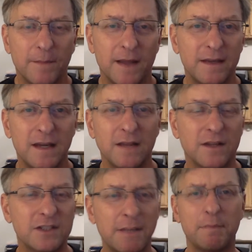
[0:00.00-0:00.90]
Again,
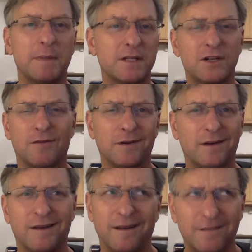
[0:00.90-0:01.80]
the supplements
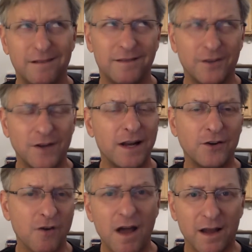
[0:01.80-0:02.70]
they're not a
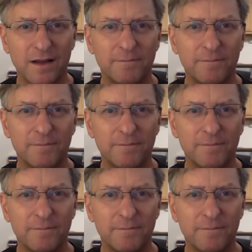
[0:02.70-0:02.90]
drug.